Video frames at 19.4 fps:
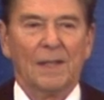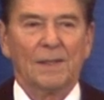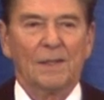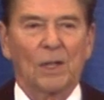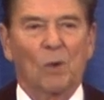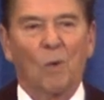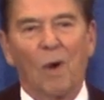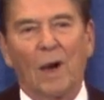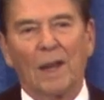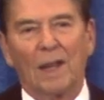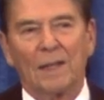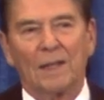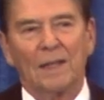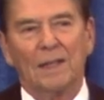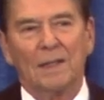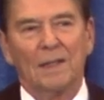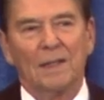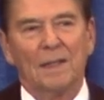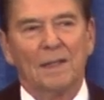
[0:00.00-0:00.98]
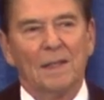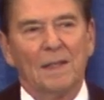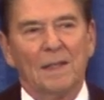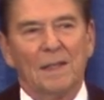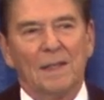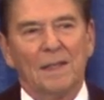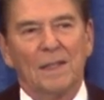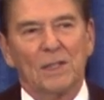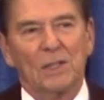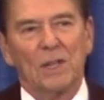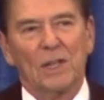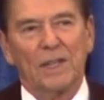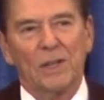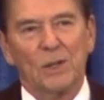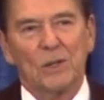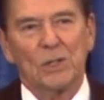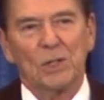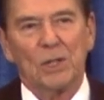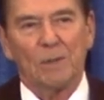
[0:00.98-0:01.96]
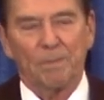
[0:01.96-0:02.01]
The quality is
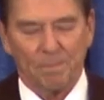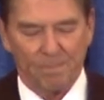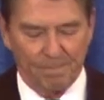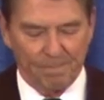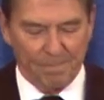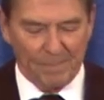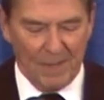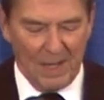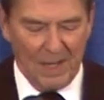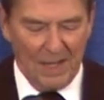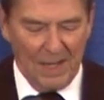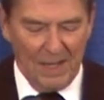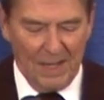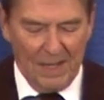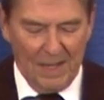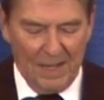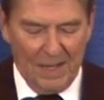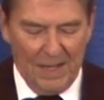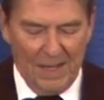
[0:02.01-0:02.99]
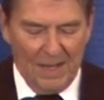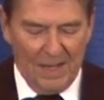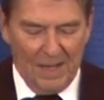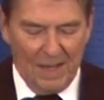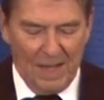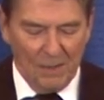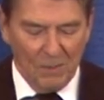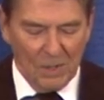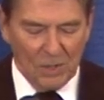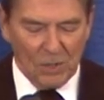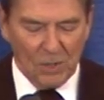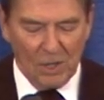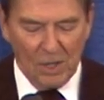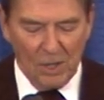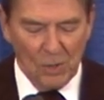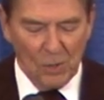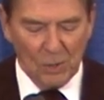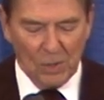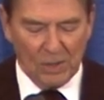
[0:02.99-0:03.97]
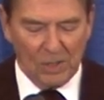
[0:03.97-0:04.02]
leadership. I want you to
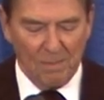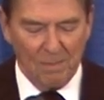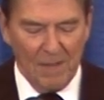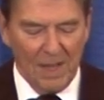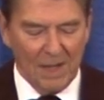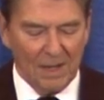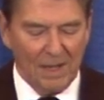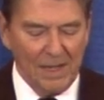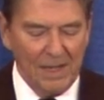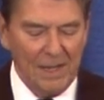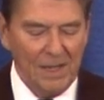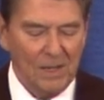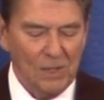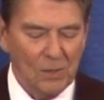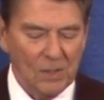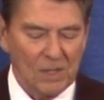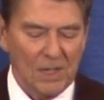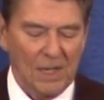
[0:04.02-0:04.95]
know that the man leading your